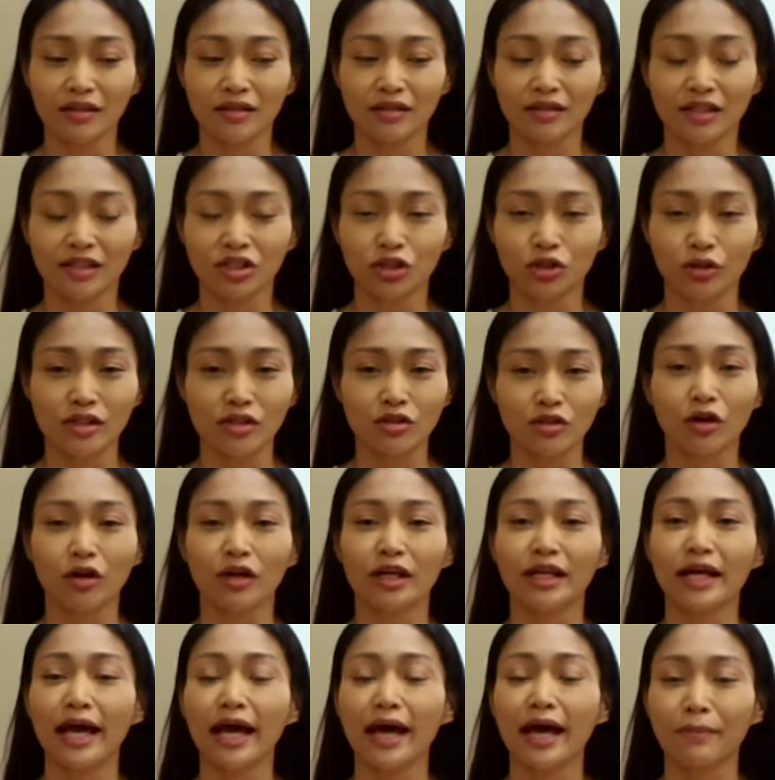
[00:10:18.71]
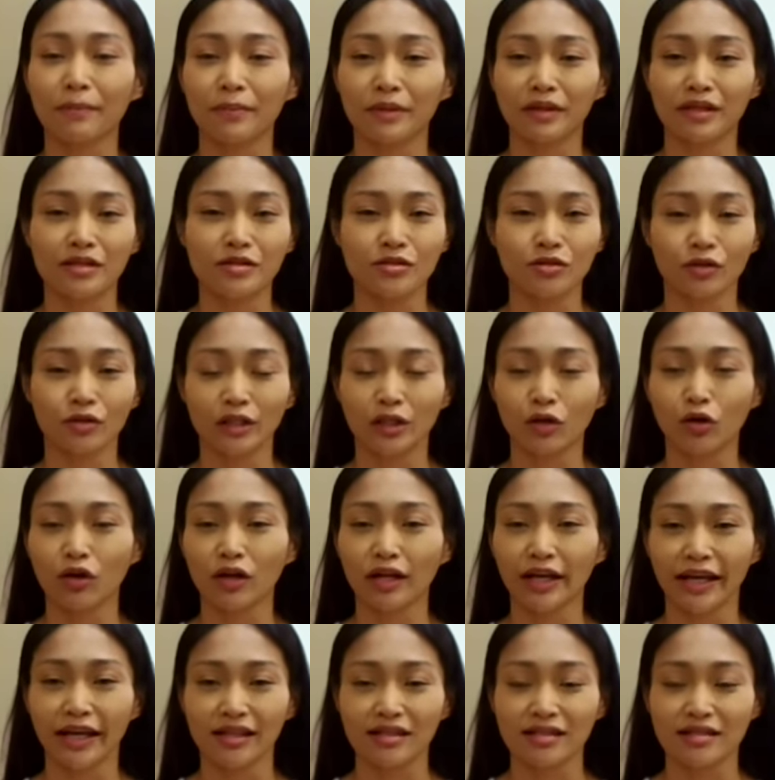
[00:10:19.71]
the show is not going to happen. So it
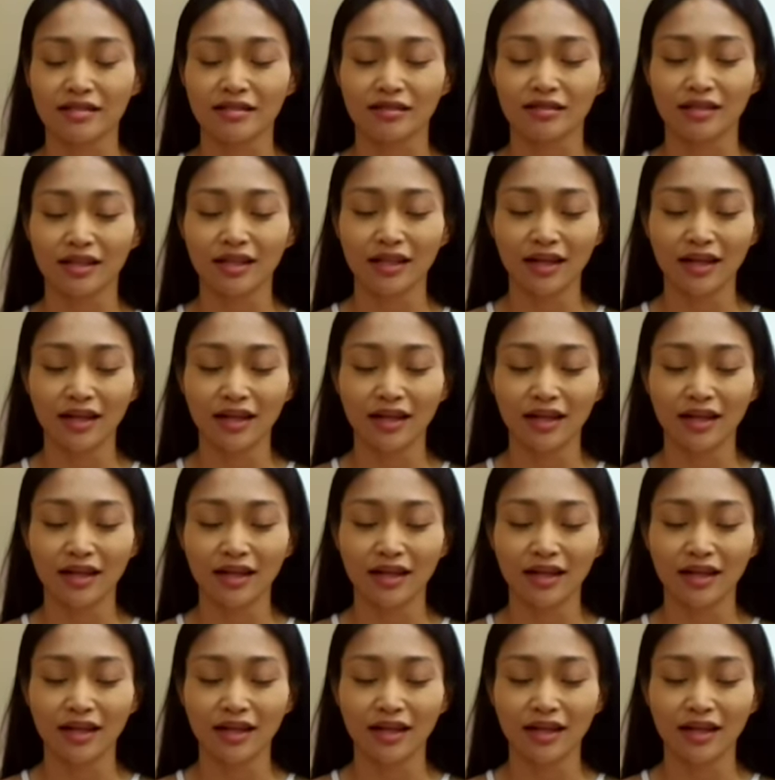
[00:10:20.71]
got canceled.